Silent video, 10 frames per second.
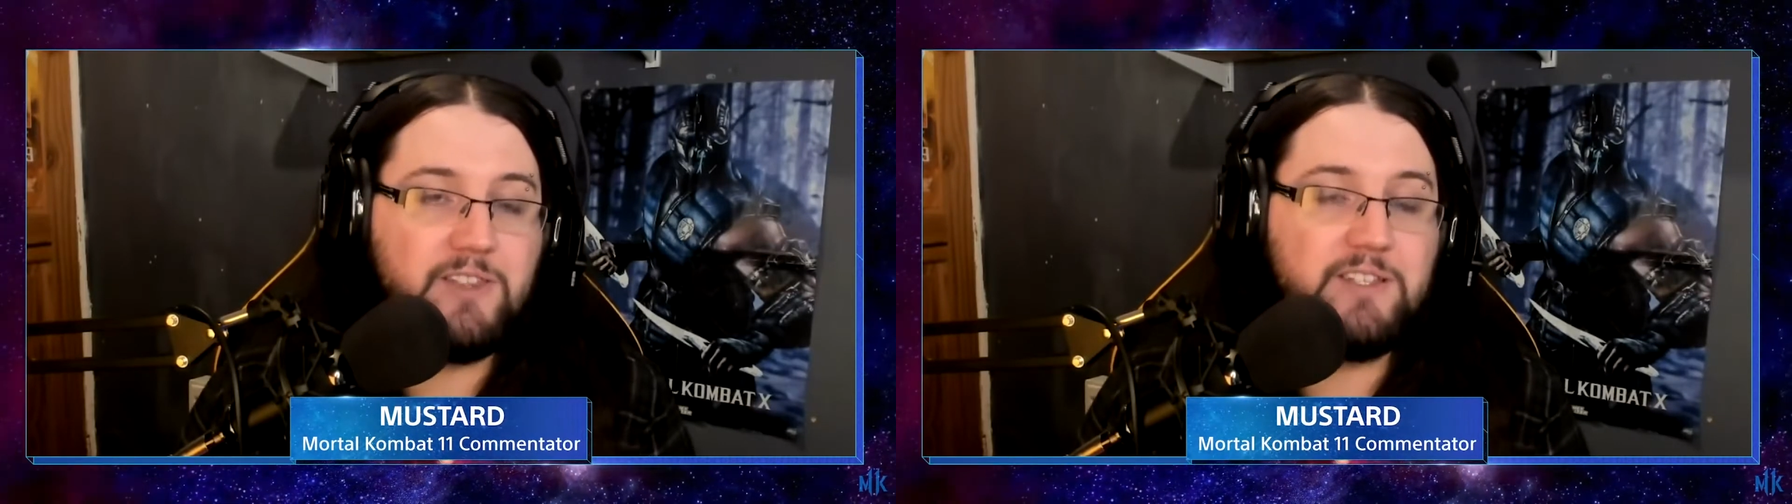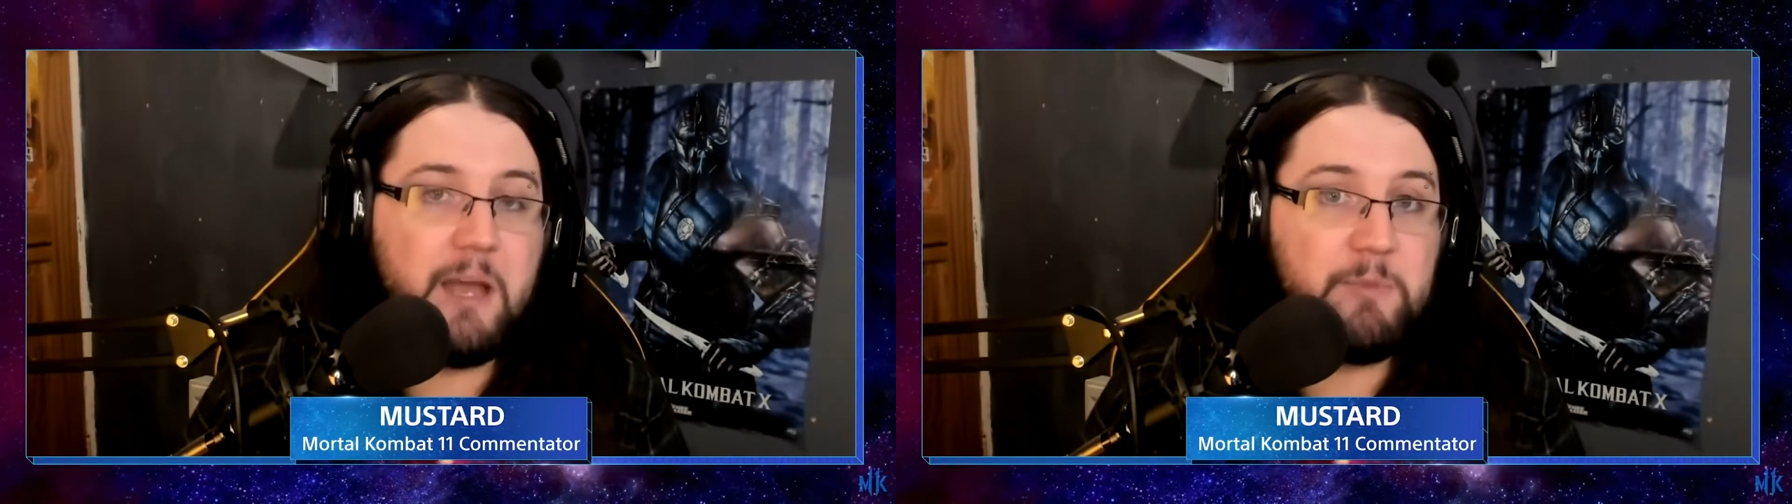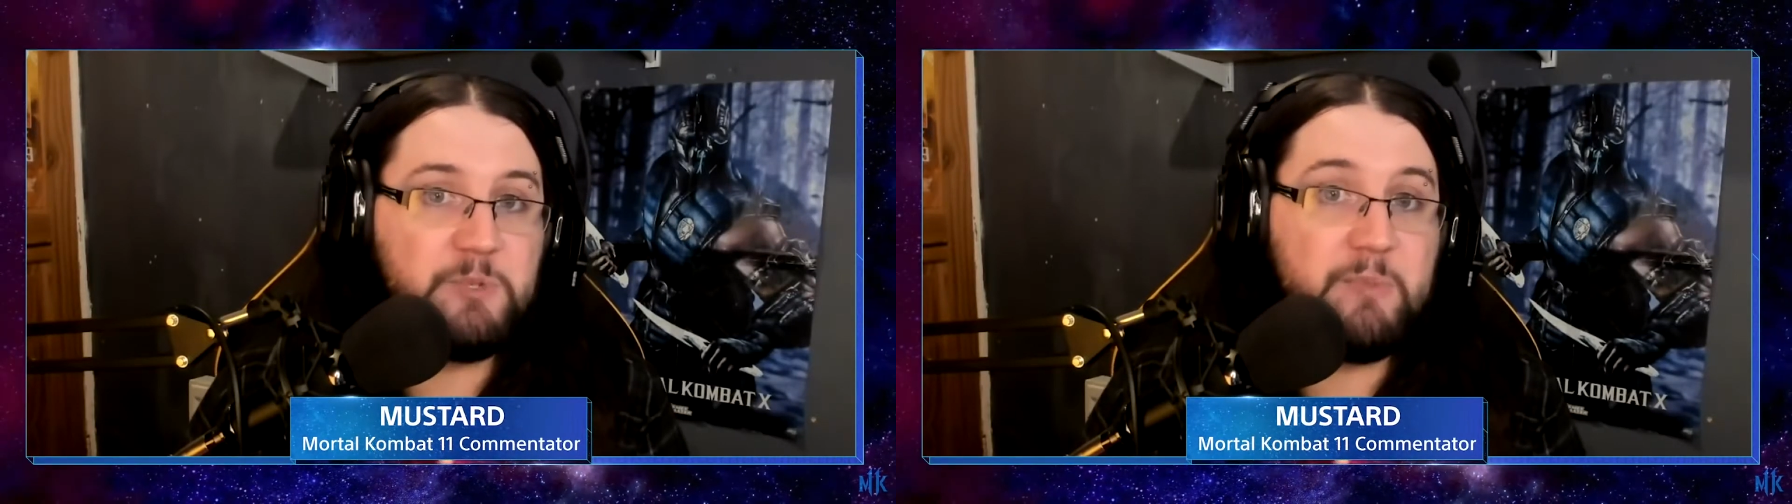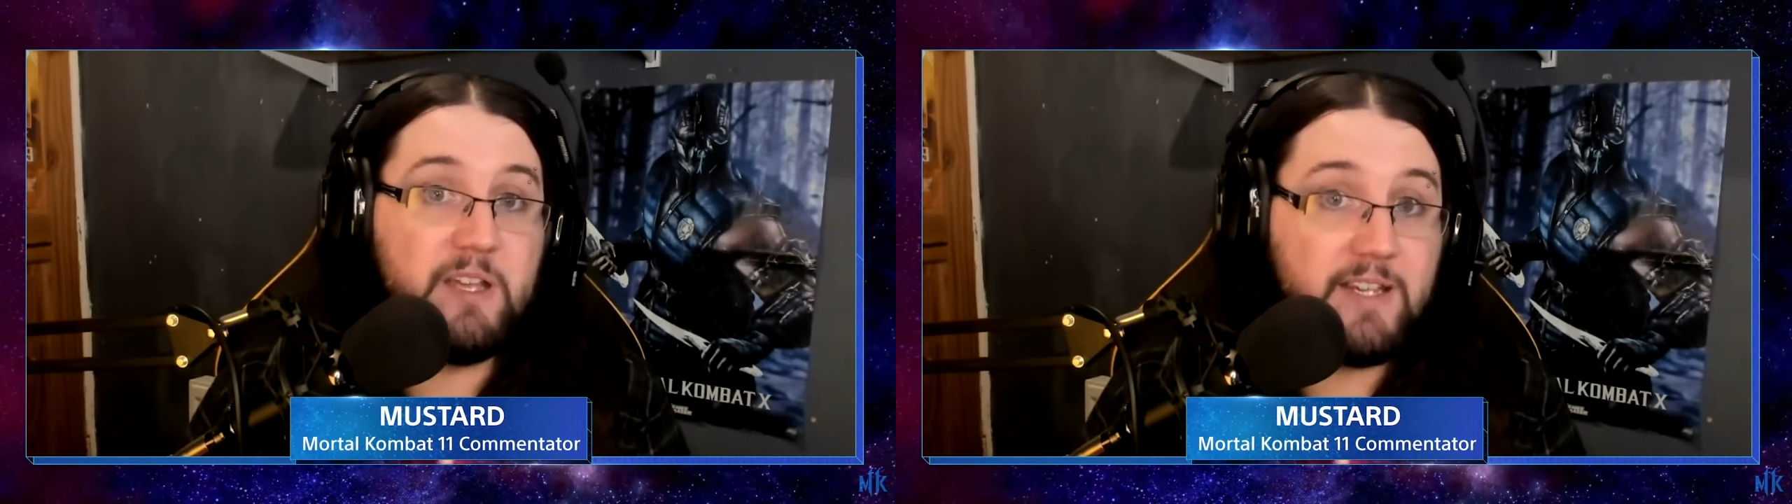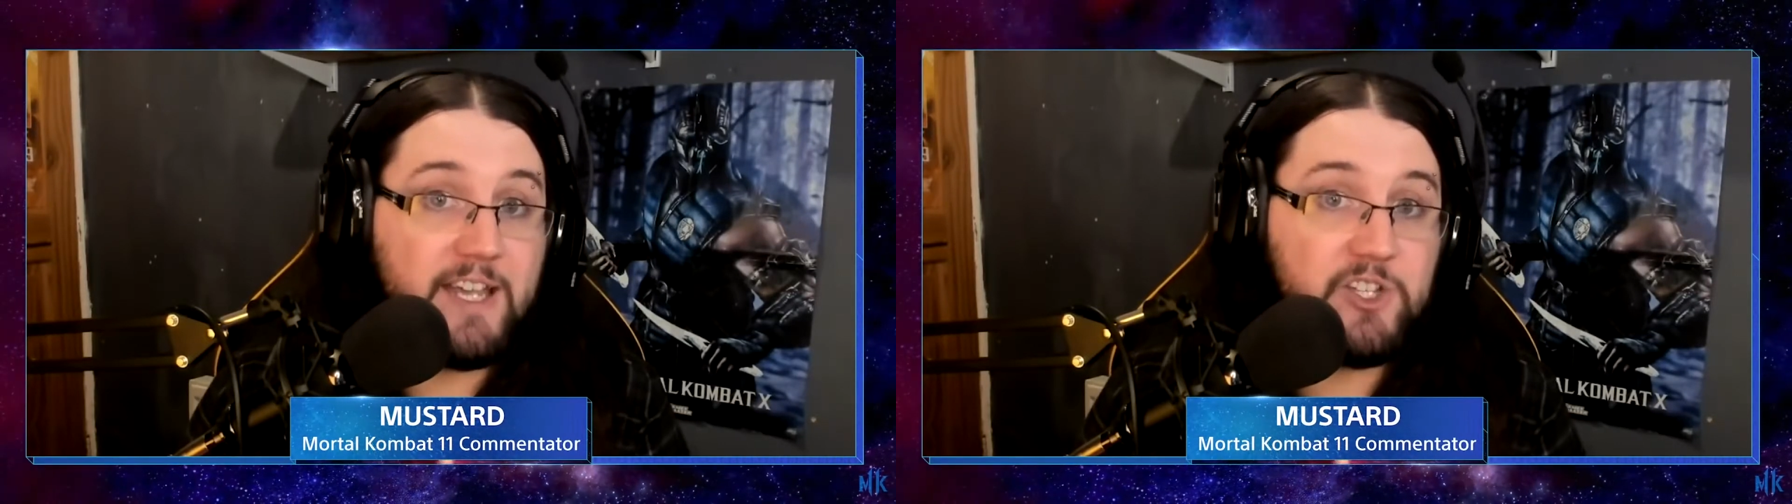the damage
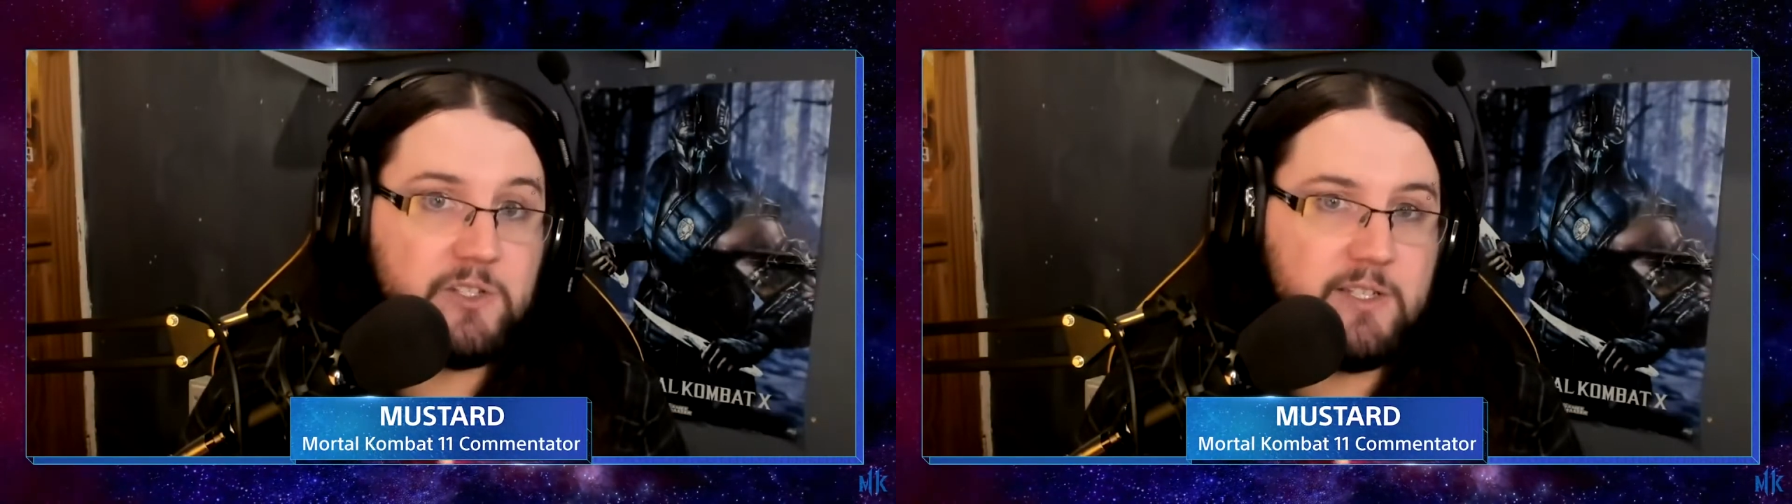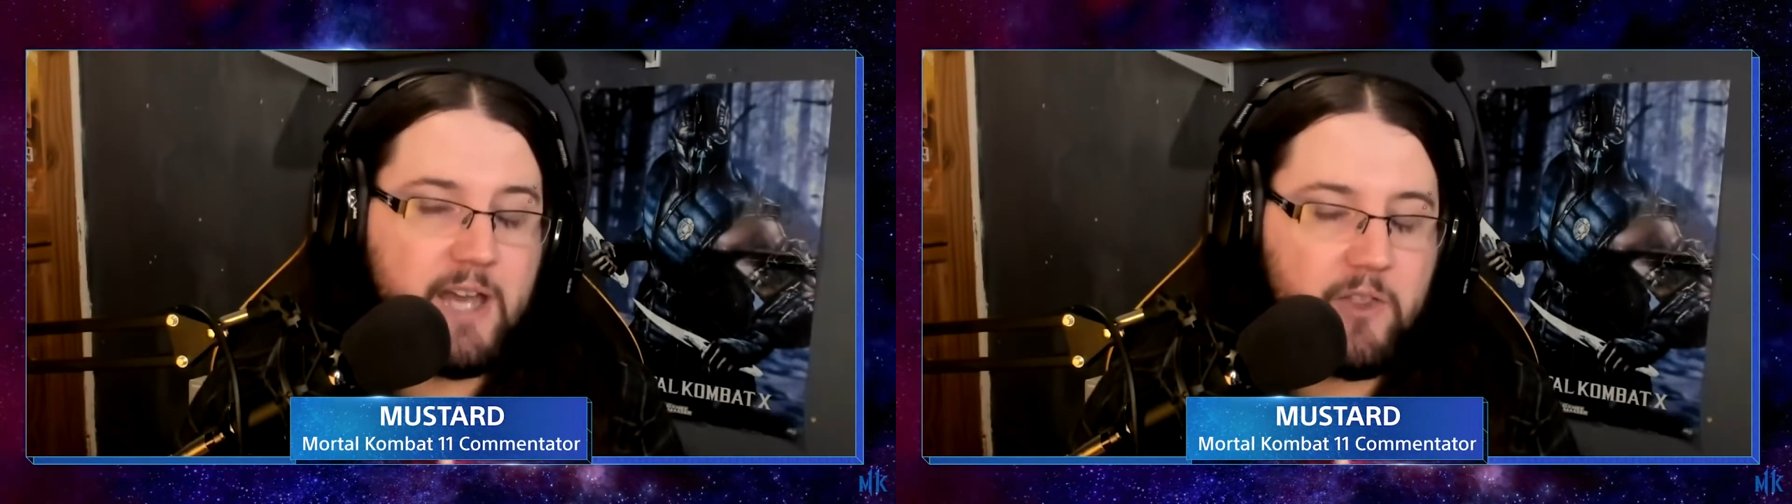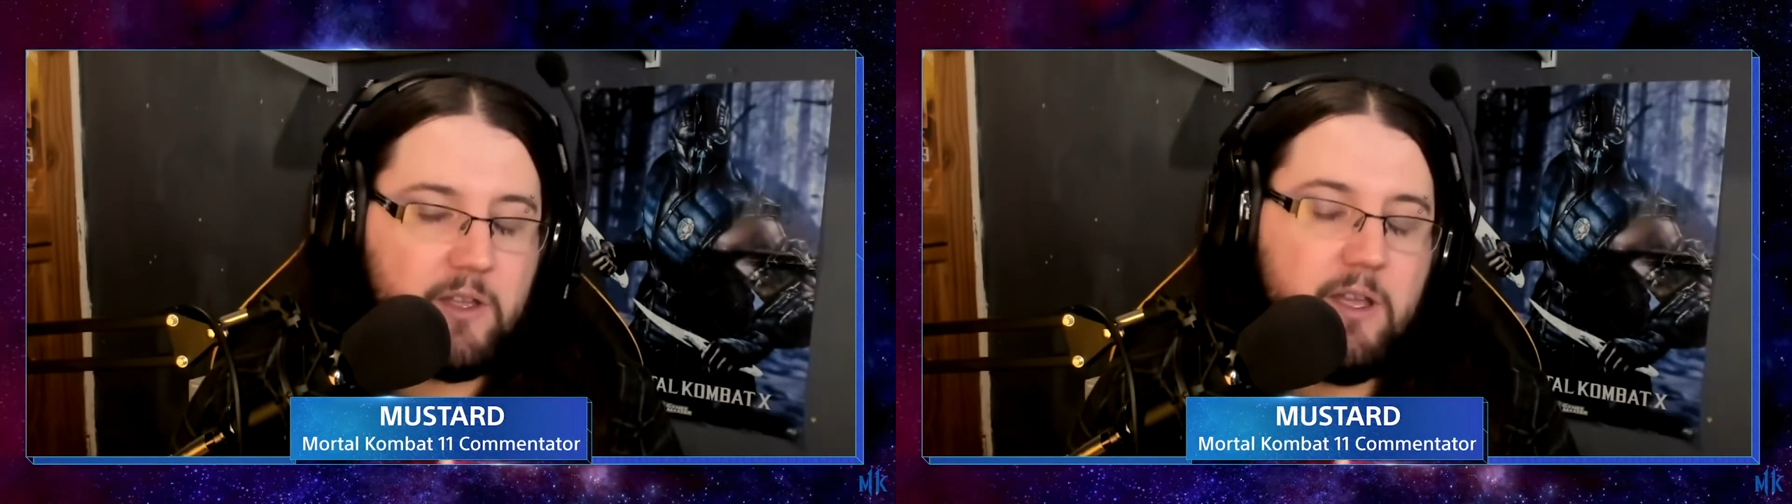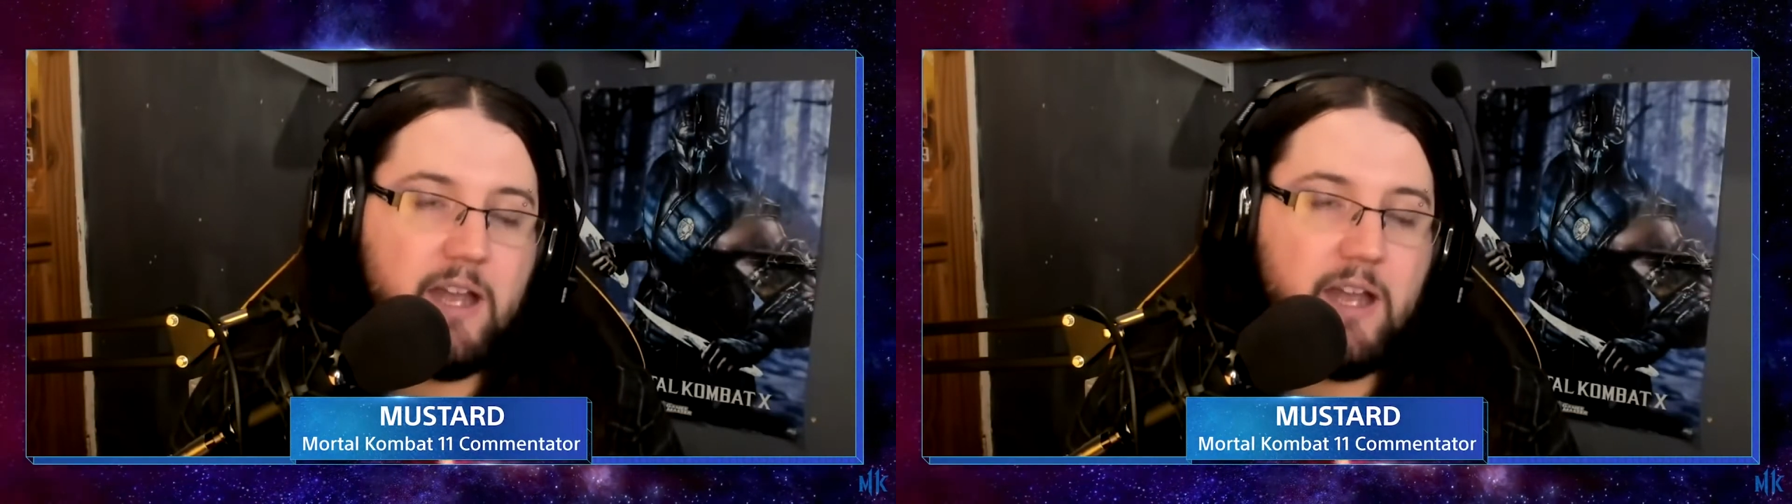mitigation together.